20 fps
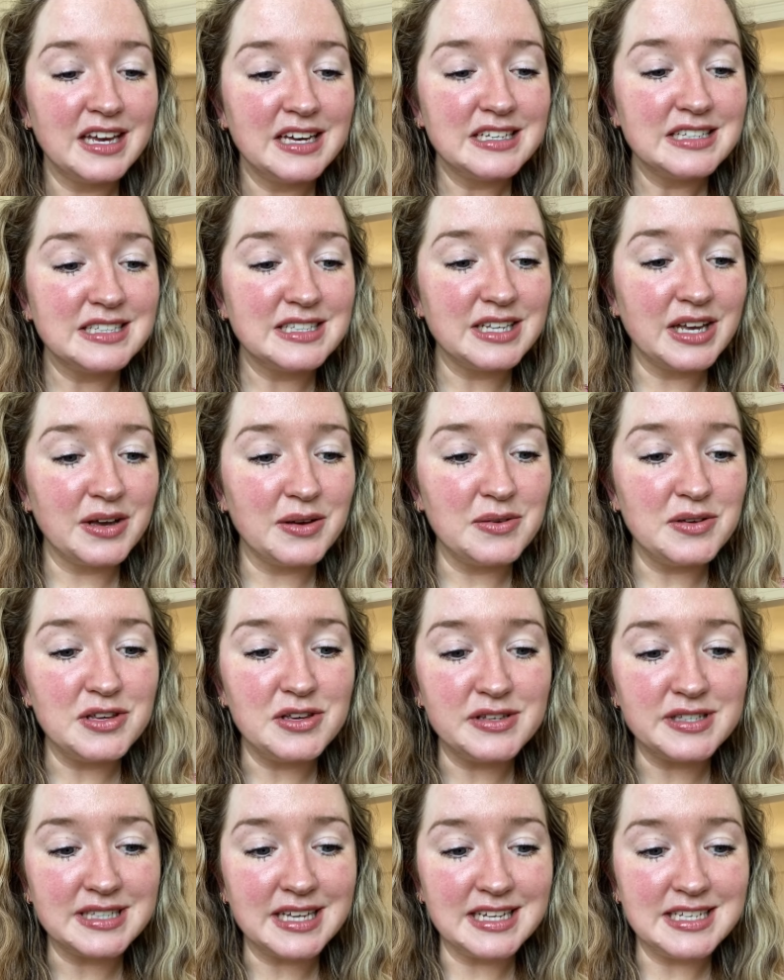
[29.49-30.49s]
So you
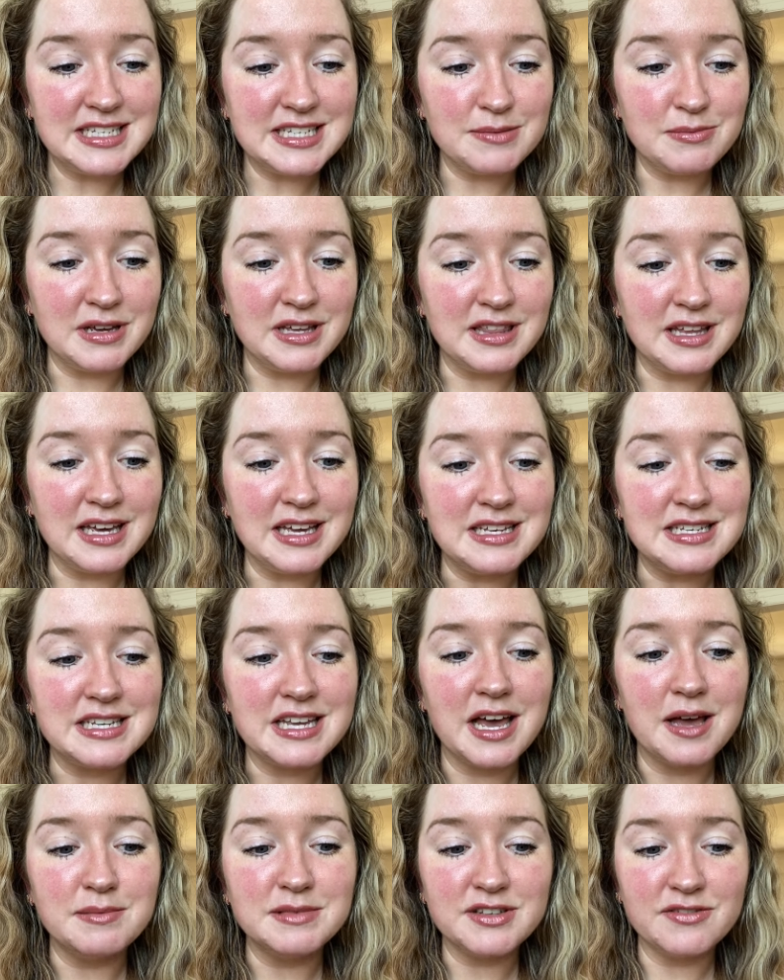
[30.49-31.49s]
said to me that in
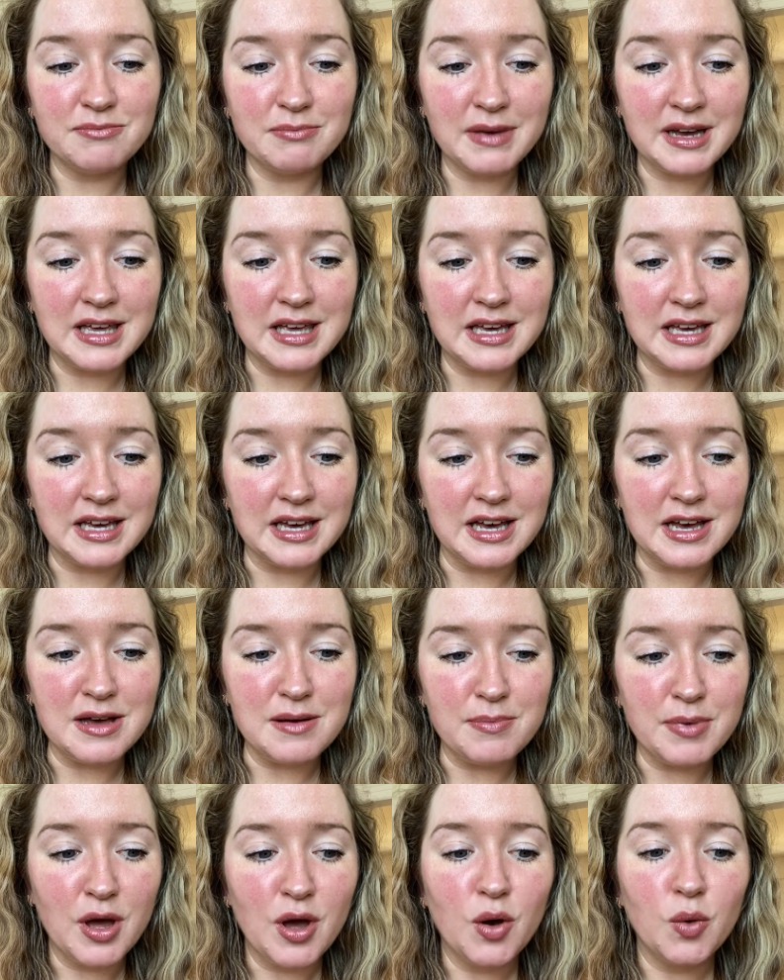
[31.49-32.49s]
terms of
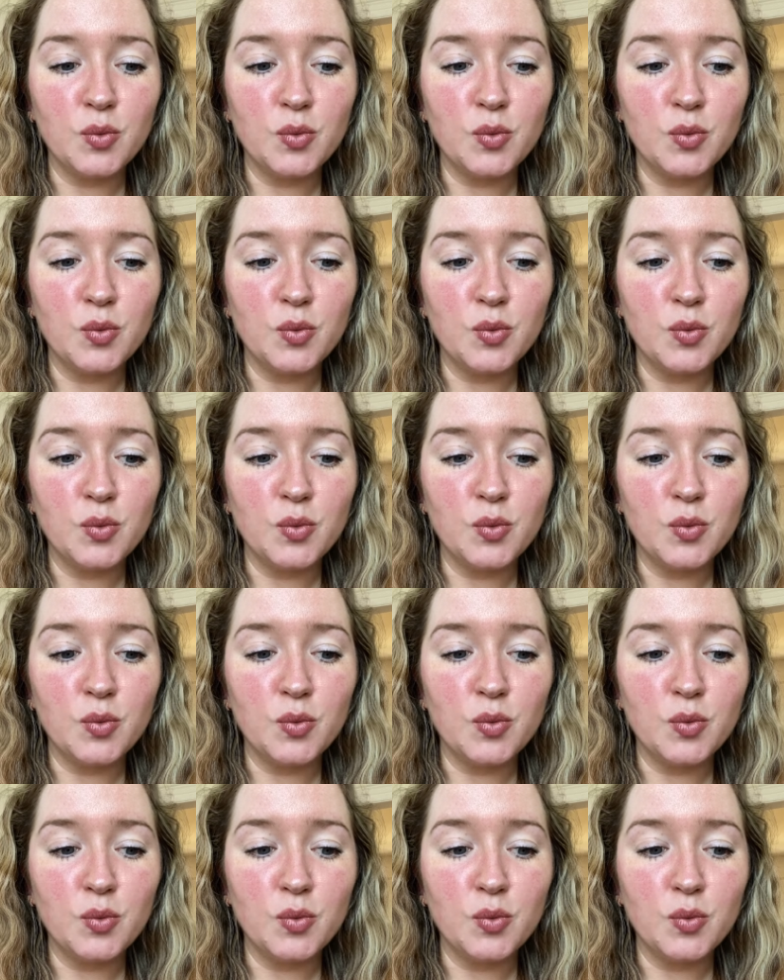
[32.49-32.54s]
makeup,